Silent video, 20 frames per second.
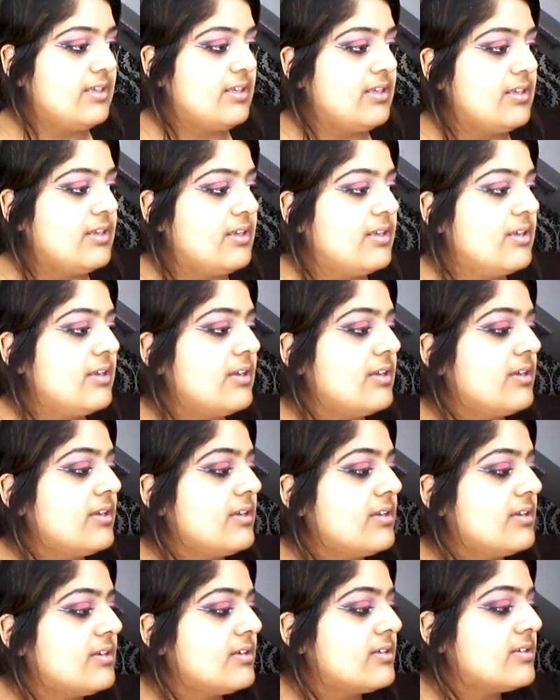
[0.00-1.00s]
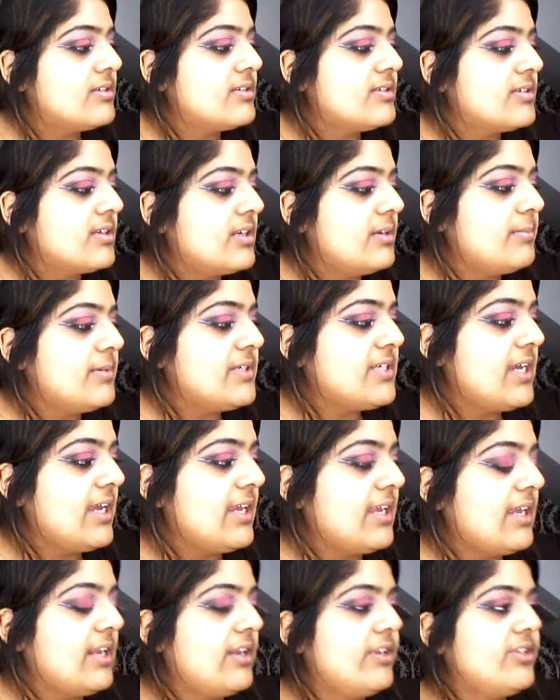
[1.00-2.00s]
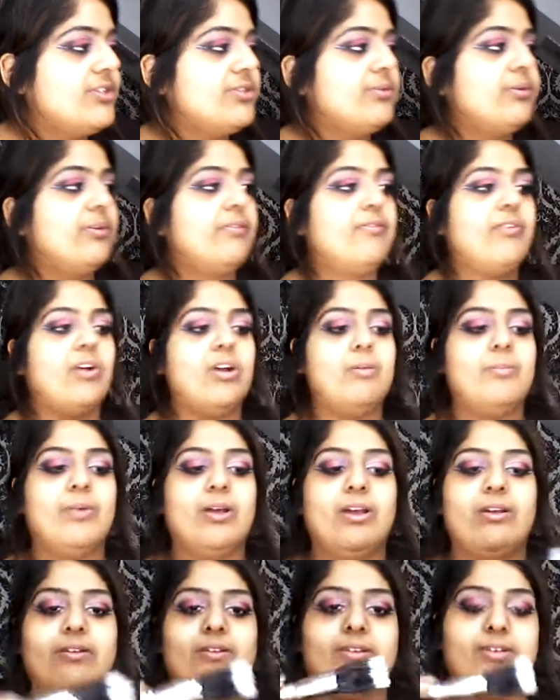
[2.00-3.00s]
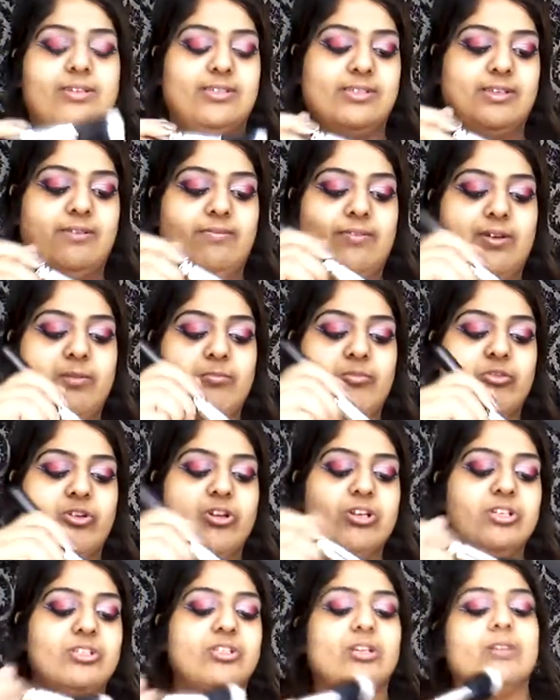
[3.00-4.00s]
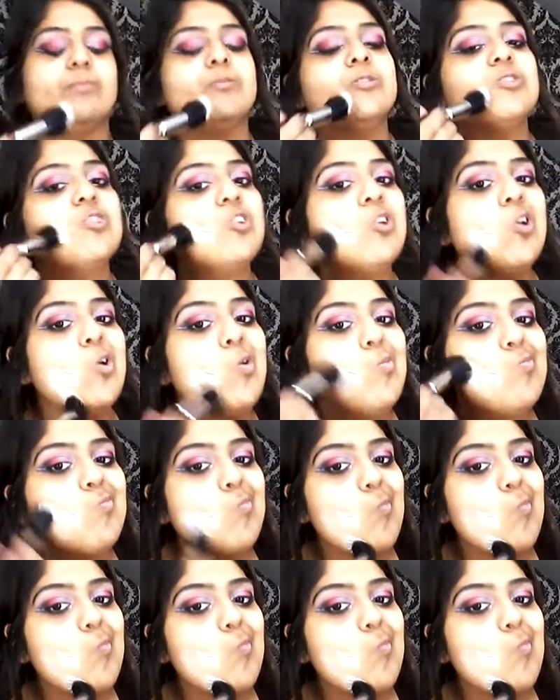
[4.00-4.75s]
It's going to be taking a Durafiber stippling brush. I'm just going to